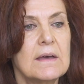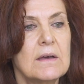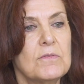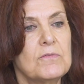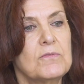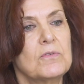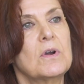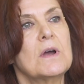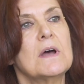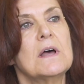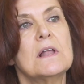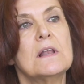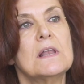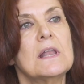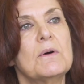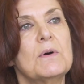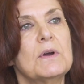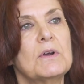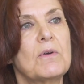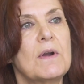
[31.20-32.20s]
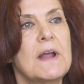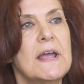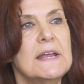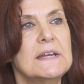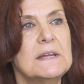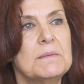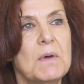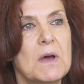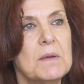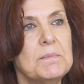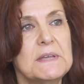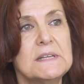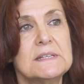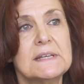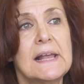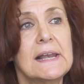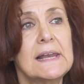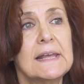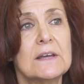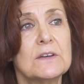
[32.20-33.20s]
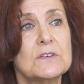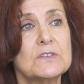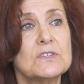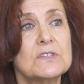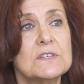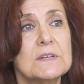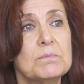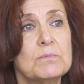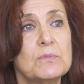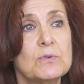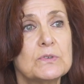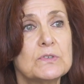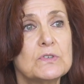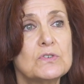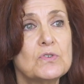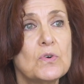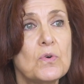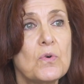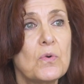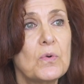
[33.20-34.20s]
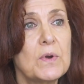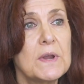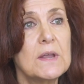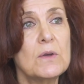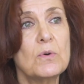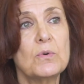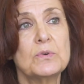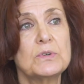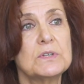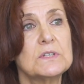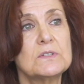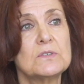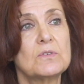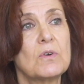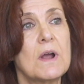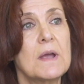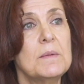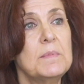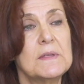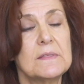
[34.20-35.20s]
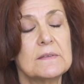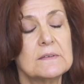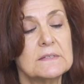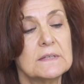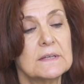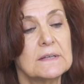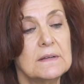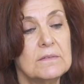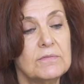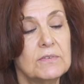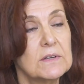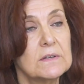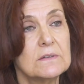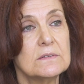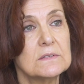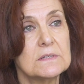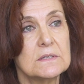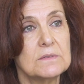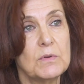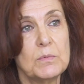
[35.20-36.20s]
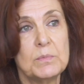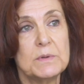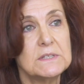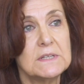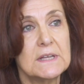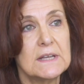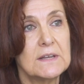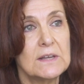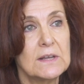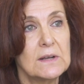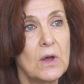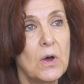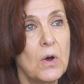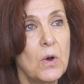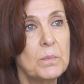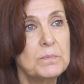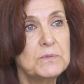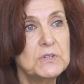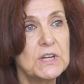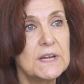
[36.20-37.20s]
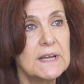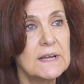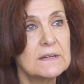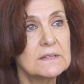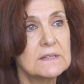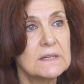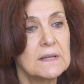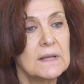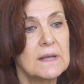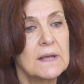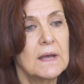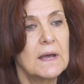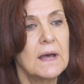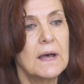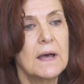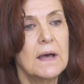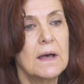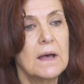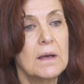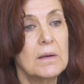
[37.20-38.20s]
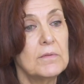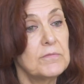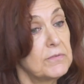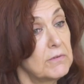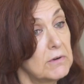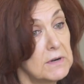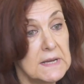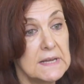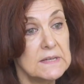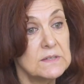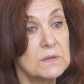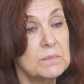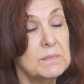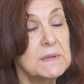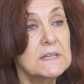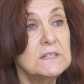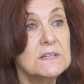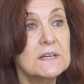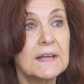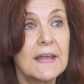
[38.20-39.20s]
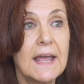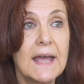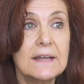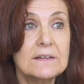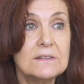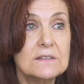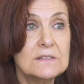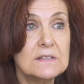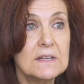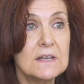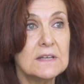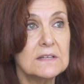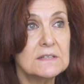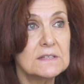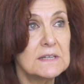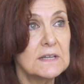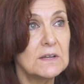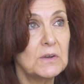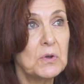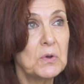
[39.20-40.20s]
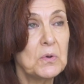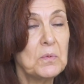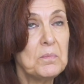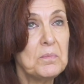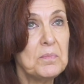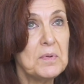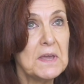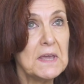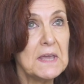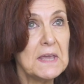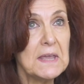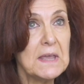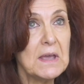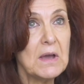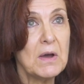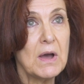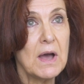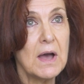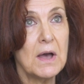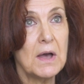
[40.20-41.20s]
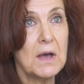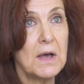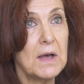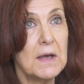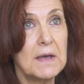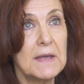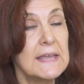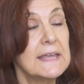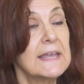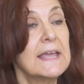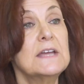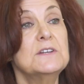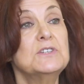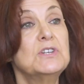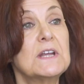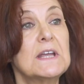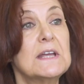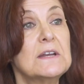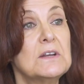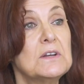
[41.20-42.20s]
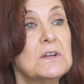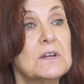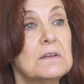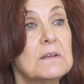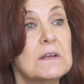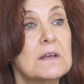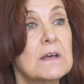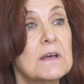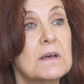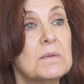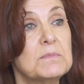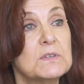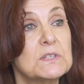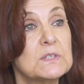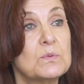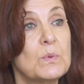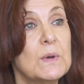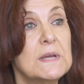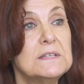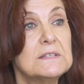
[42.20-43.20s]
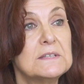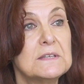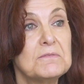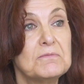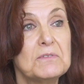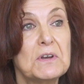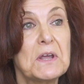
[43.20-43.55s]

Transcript: For a lower grade, it might be telling a simple story or describing the significance of a particular object. Uh, for an intermediate candidate, it could be uh, engaging in an, a persuasive